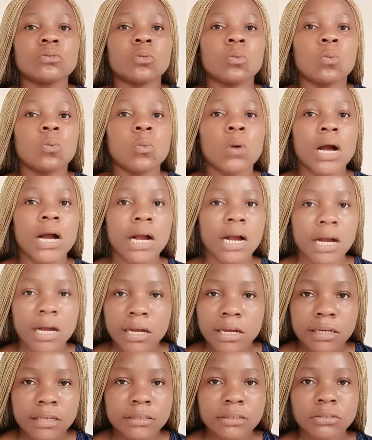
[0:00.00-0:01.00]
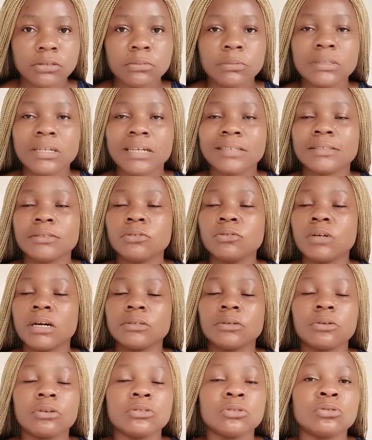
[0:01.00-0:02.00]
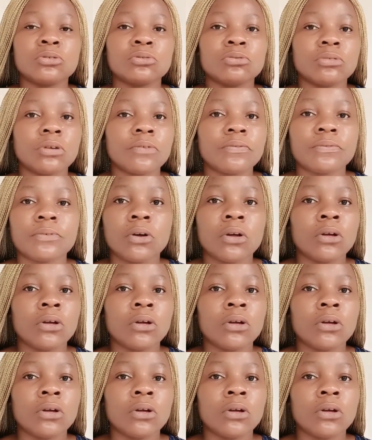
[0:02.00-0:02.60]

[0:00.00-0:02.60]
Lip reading: whack. It's something that you are not going to rock